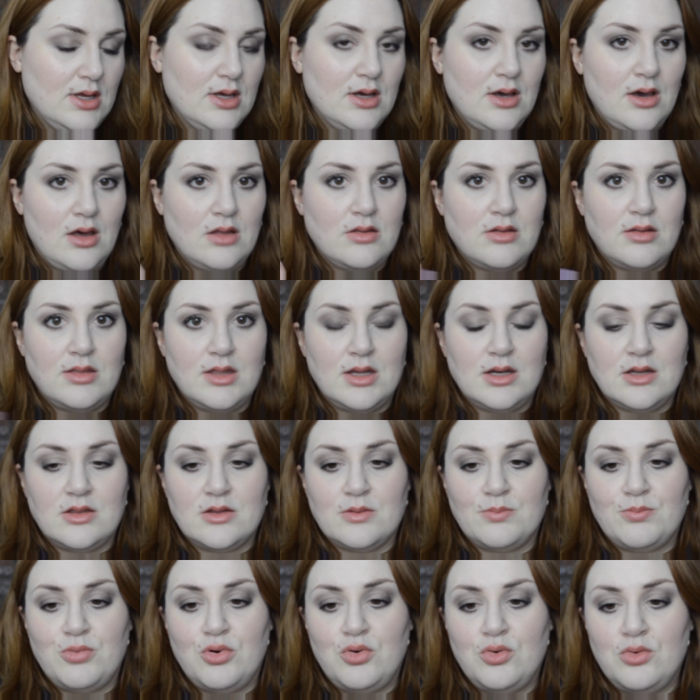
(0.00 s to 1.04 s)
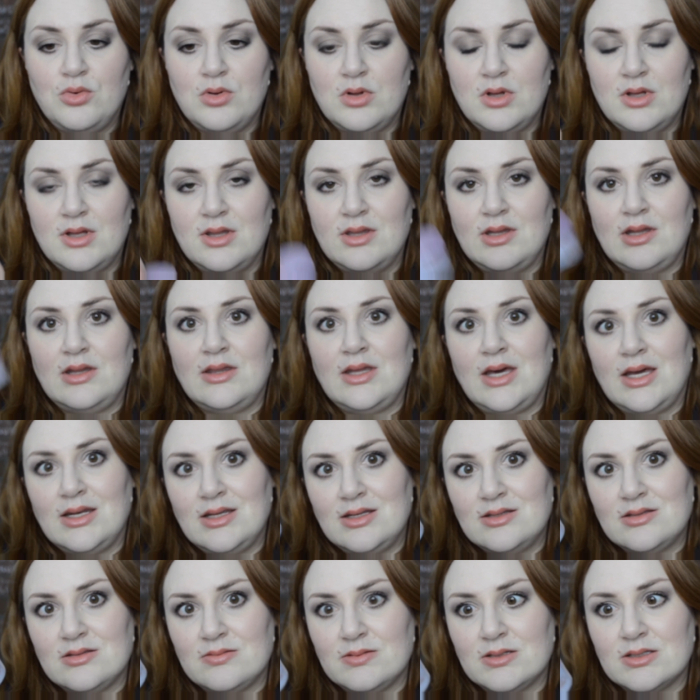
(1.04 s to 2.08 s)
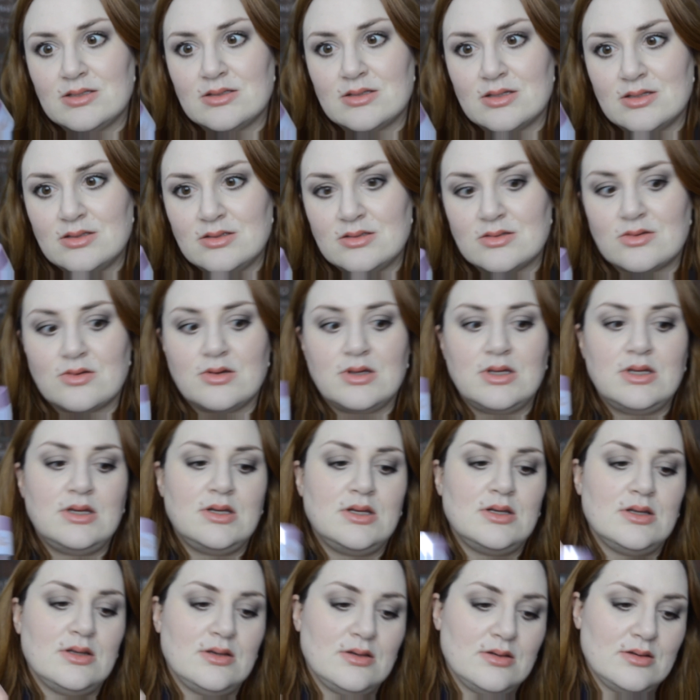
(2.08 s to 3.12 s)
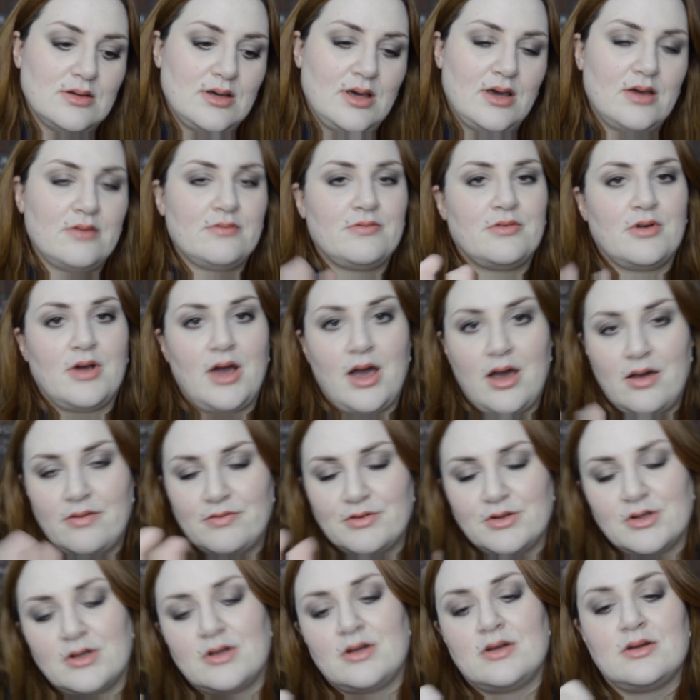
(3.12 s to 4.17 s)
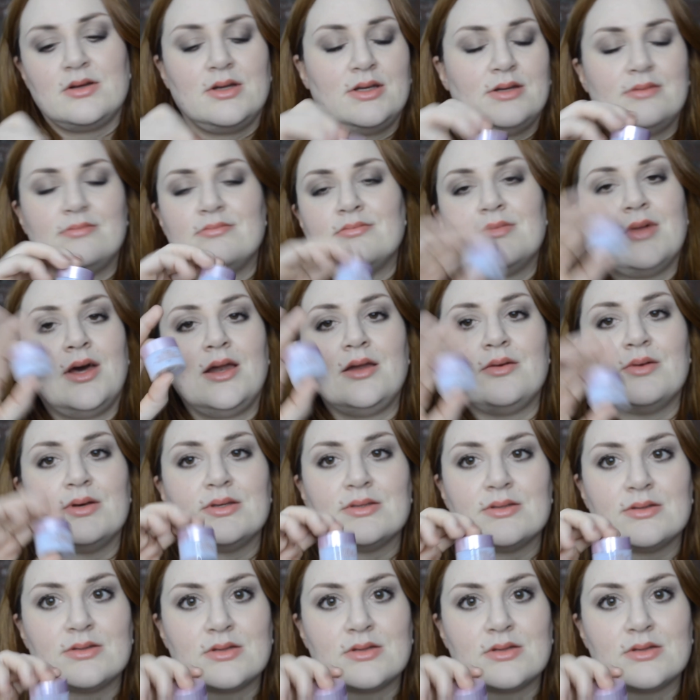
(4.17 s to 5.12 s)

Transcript: other than at the pool, and then that needs to be a sunscreen and for after. And anyways, it's